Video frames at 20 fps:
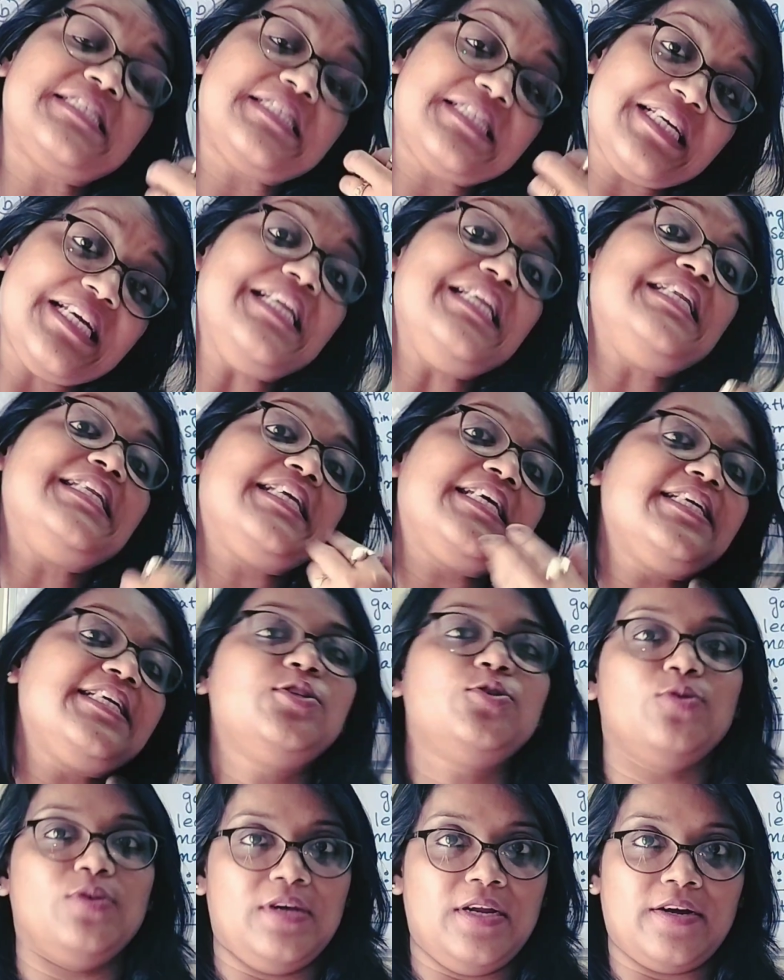still
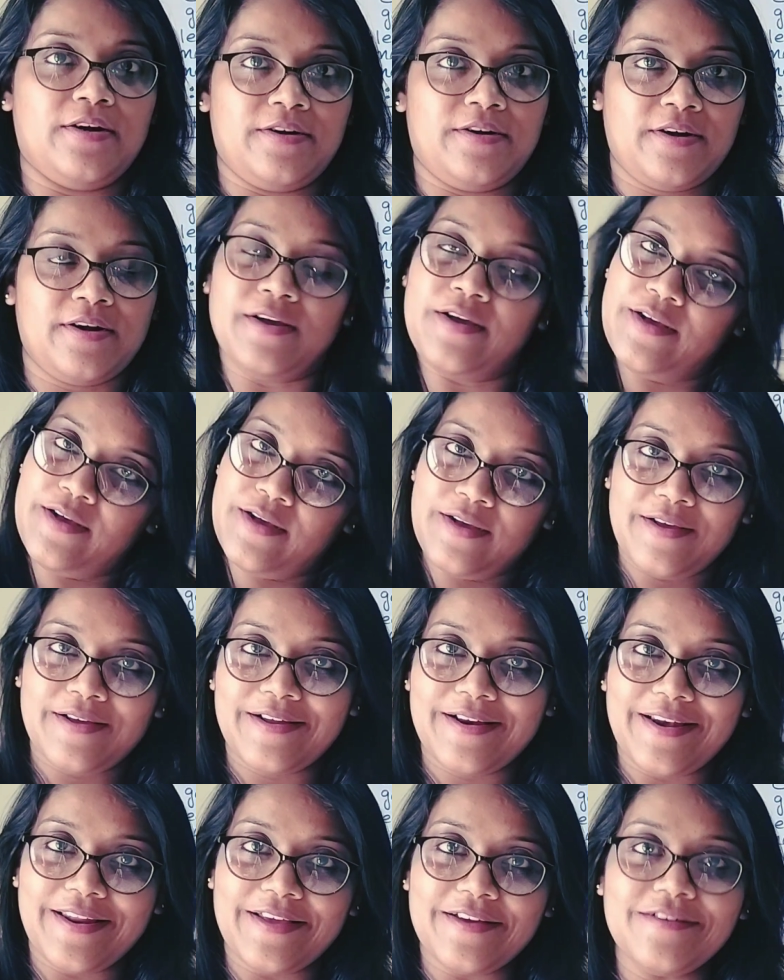need to learn.
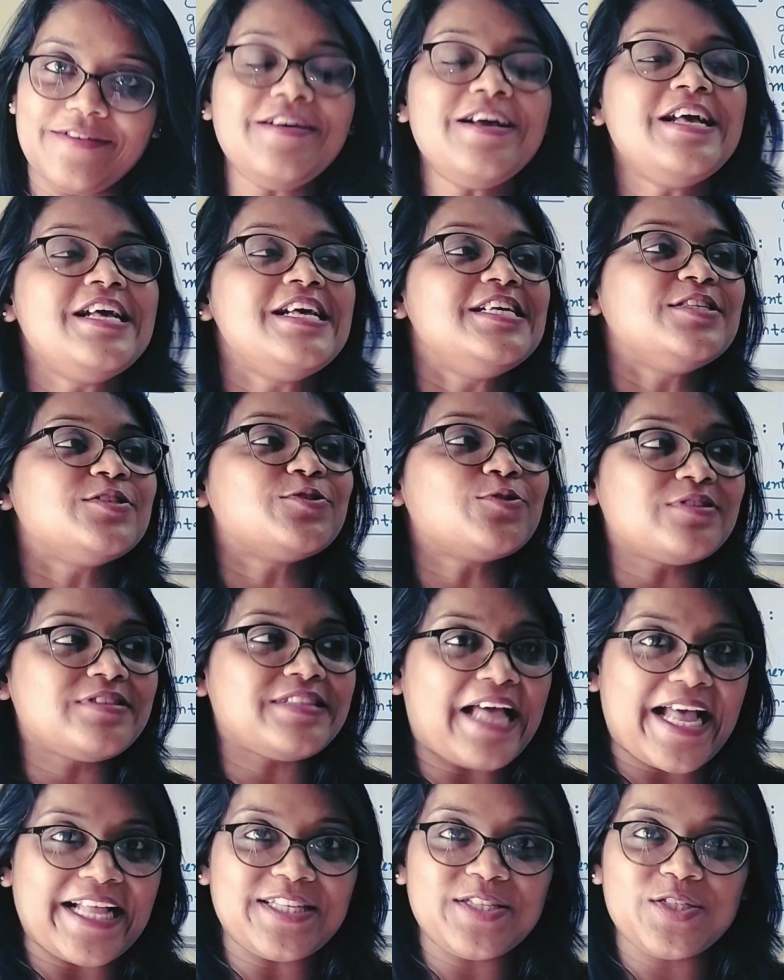Clear? So
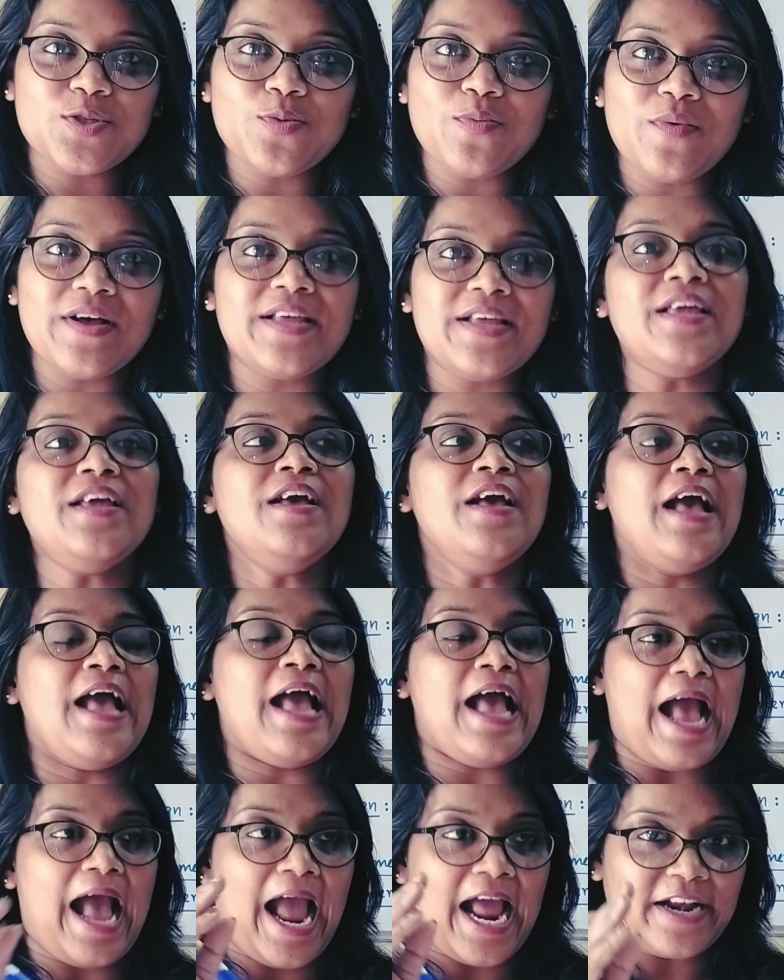that's why
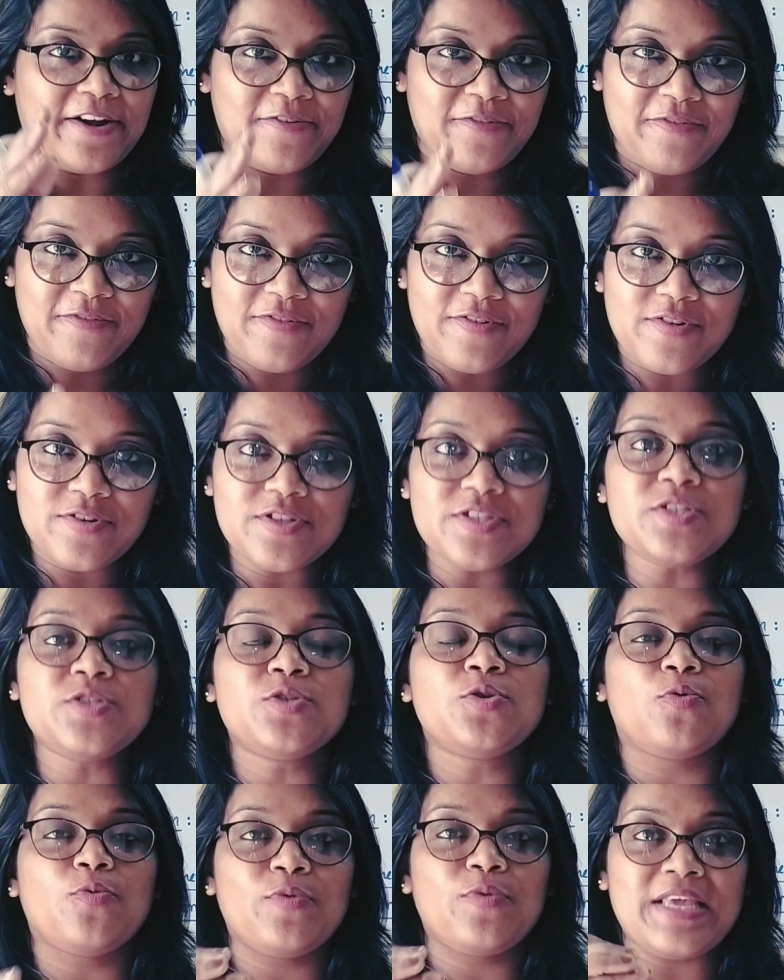at
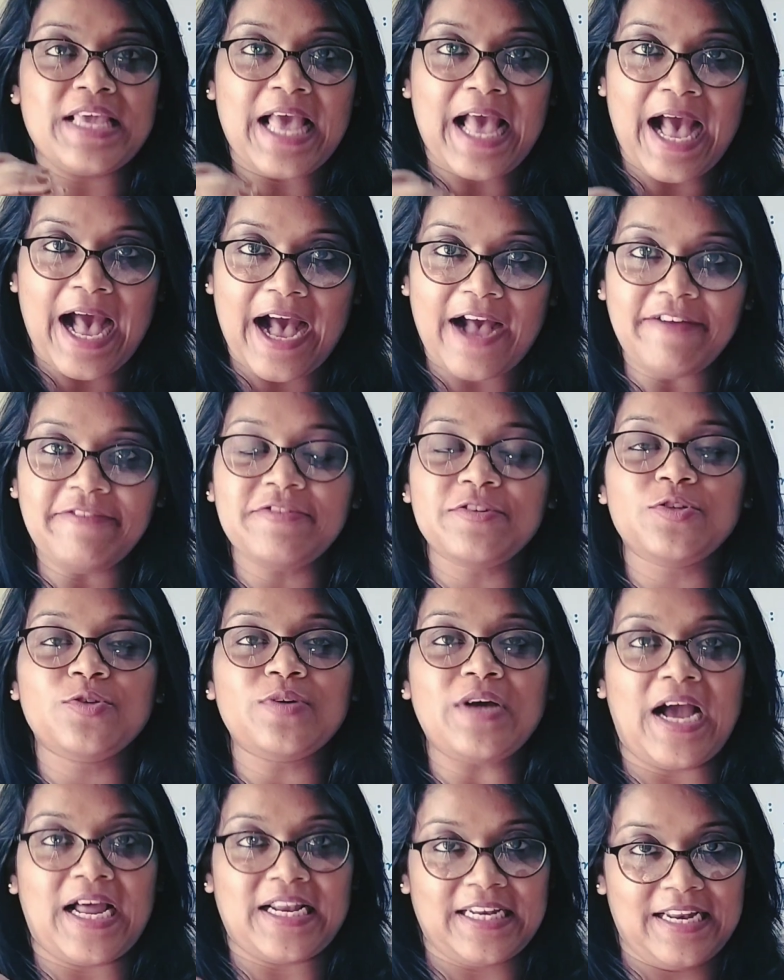first we have
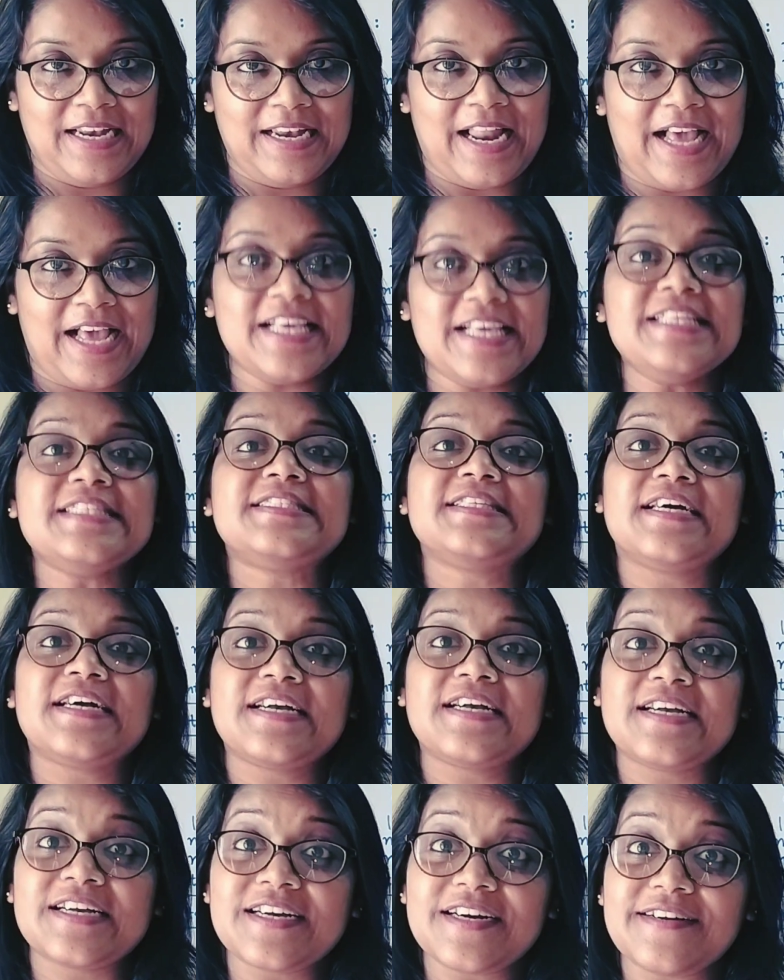to analyze
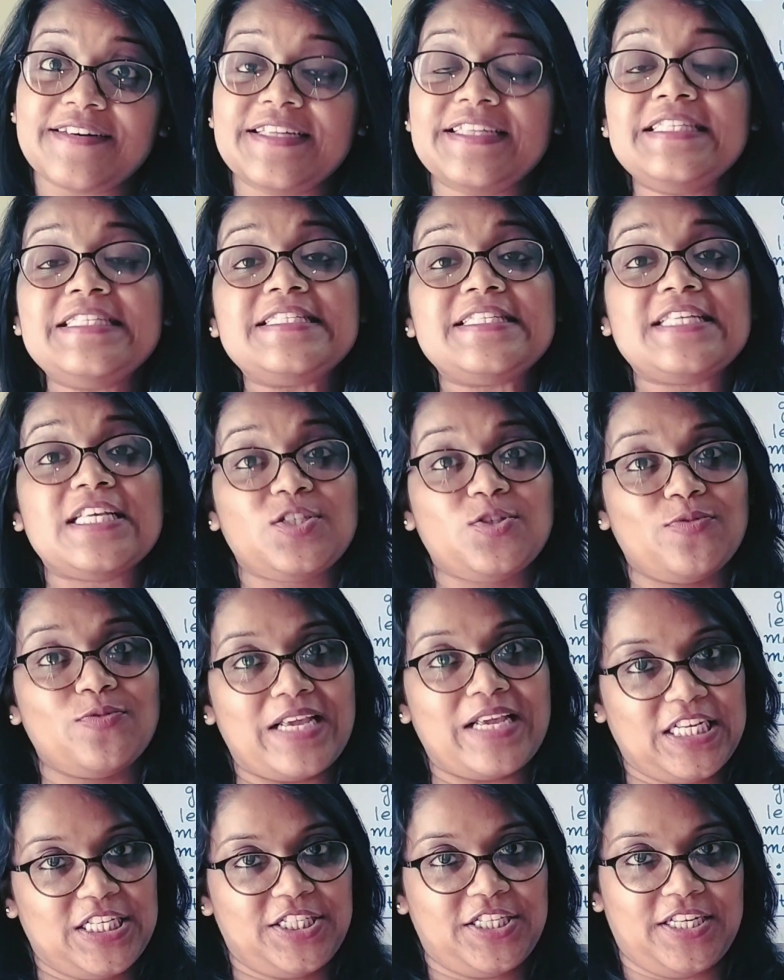the current
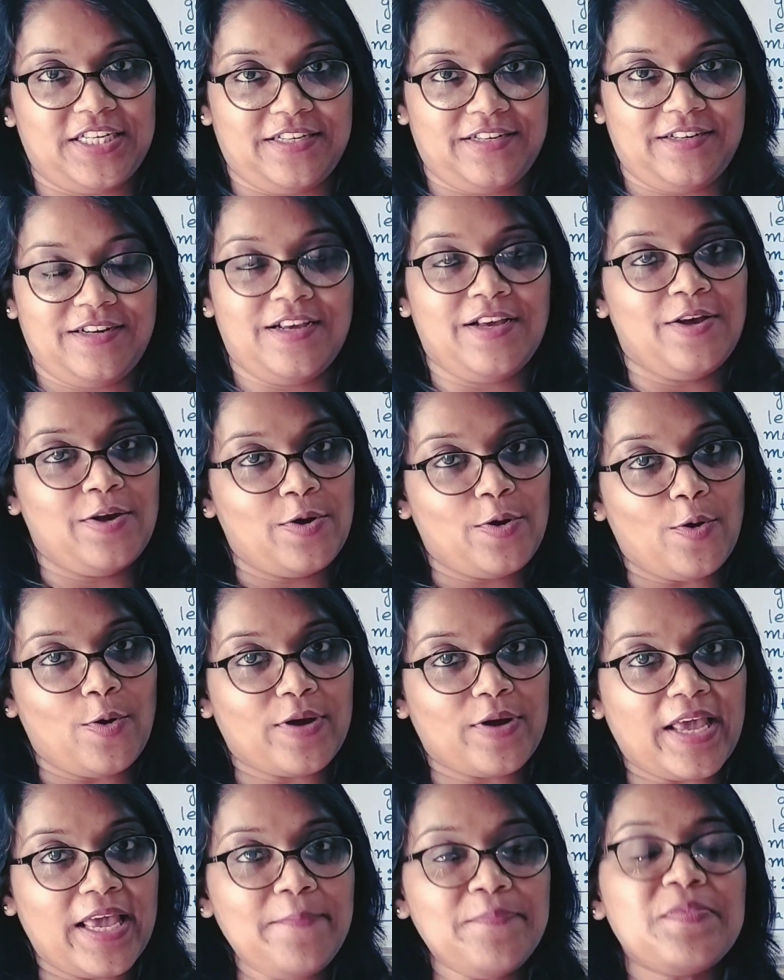situation.
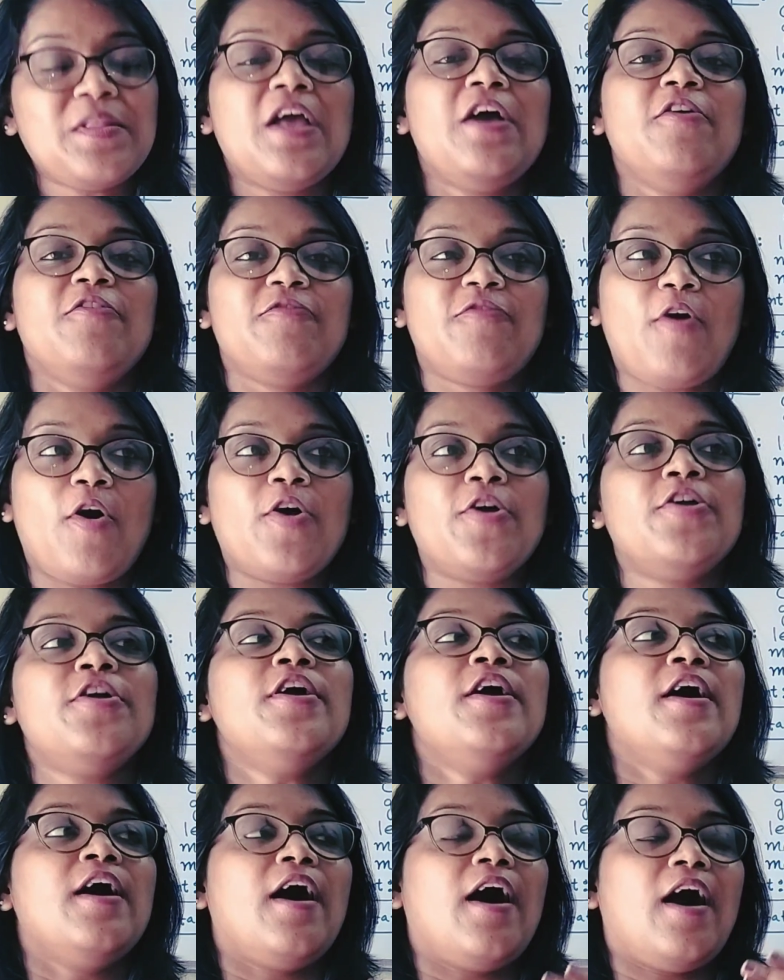Okay, for